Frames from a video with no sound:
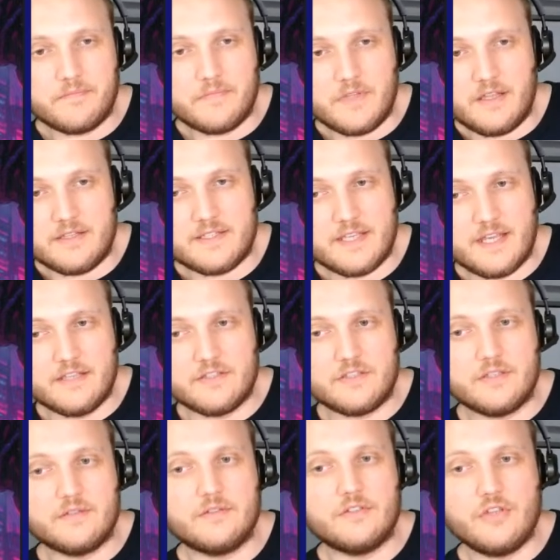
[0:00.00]
it
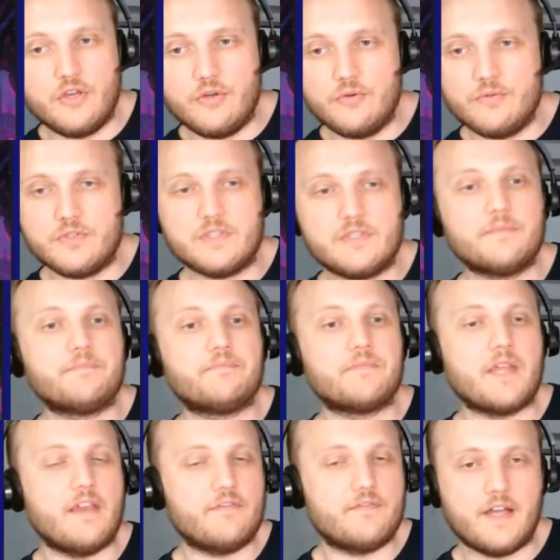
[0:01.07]
says use
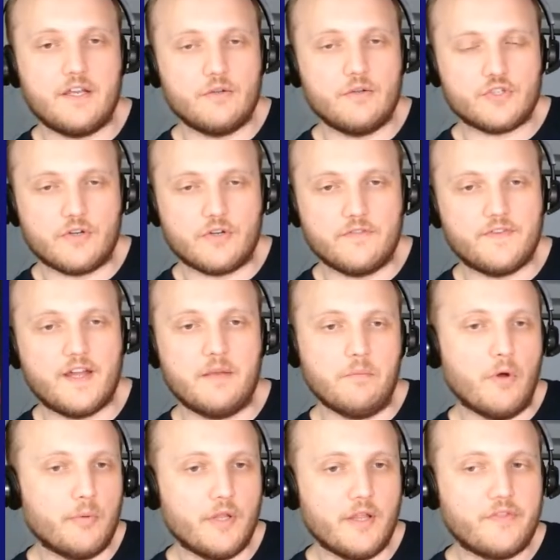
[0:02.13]
a FIDO certified
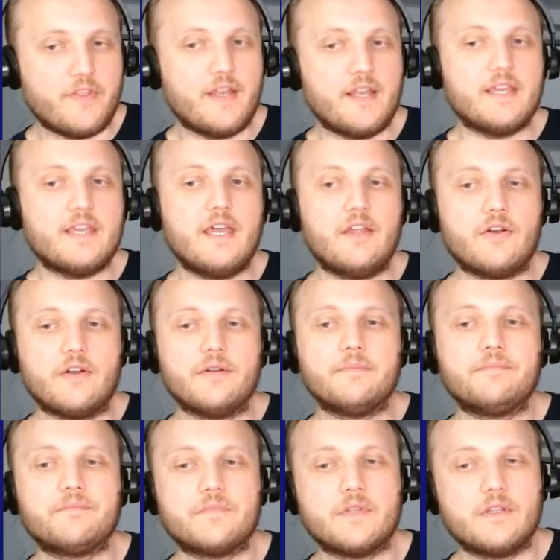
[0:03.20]
mobile authenticator,
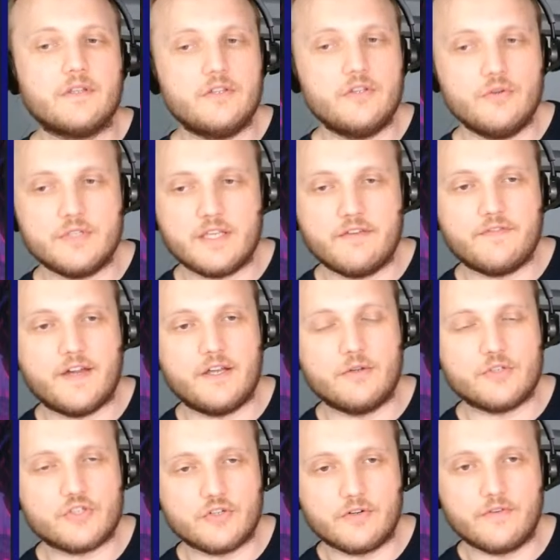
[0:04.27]
use a FIDO
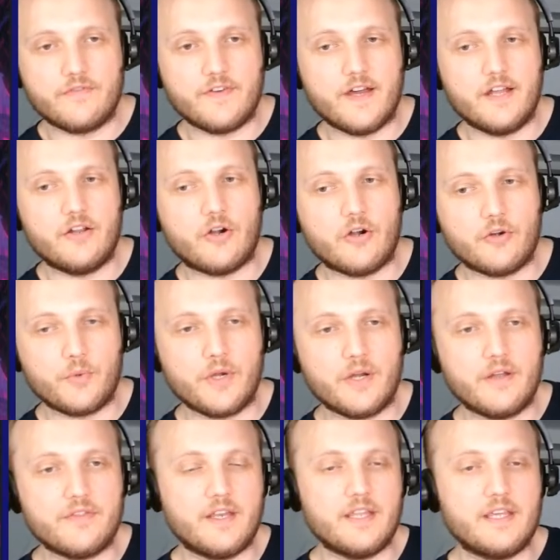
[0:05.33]
certified
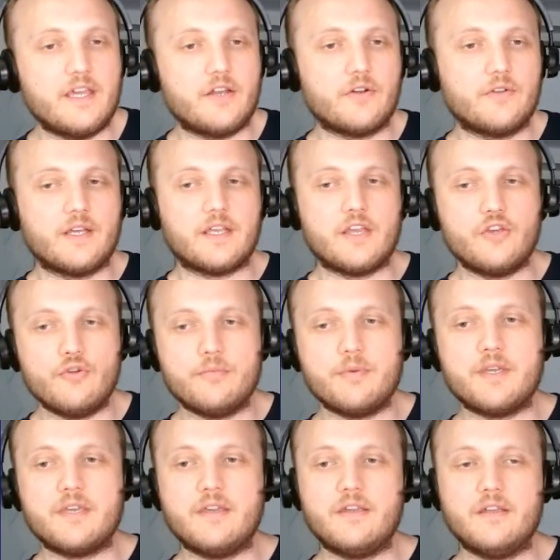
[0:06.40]
hardware authenticator like a
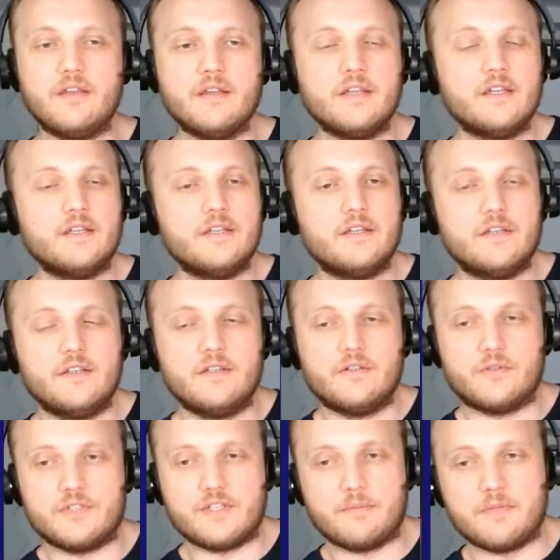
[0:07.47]
YubiKey
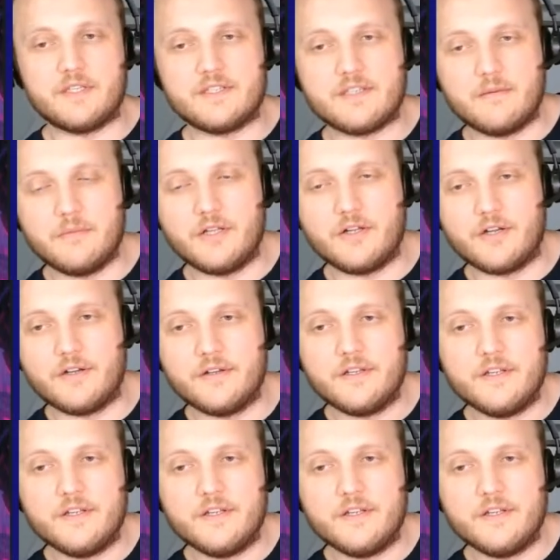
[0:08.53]
or something similar,